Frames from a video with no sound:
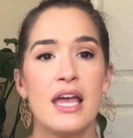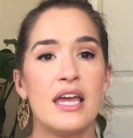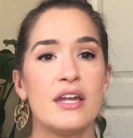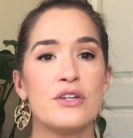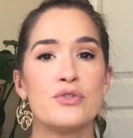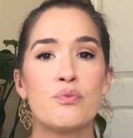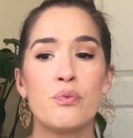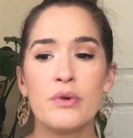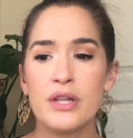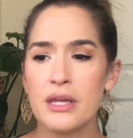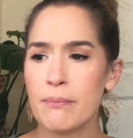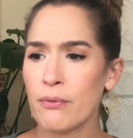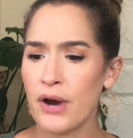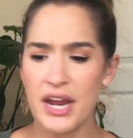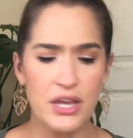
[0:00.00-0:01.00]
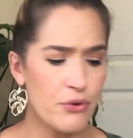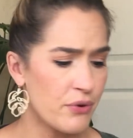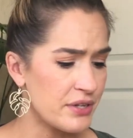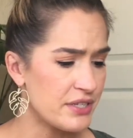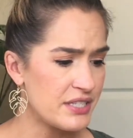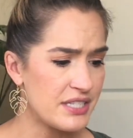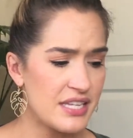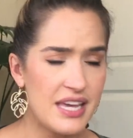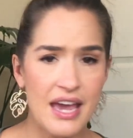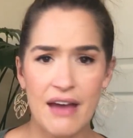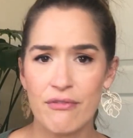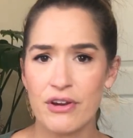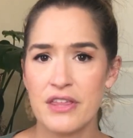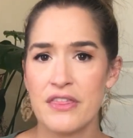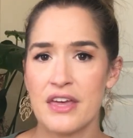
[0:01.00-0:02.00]
It is really bright. You can see
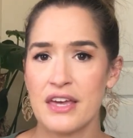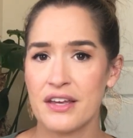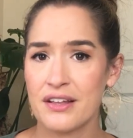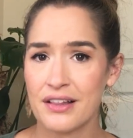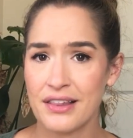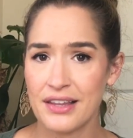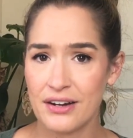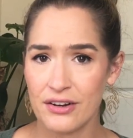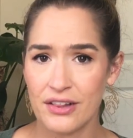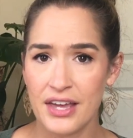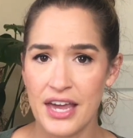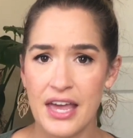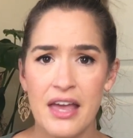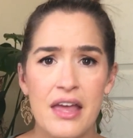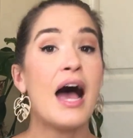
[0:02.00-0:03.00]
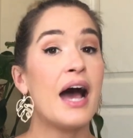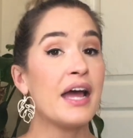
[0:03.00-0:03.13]
everything clearly.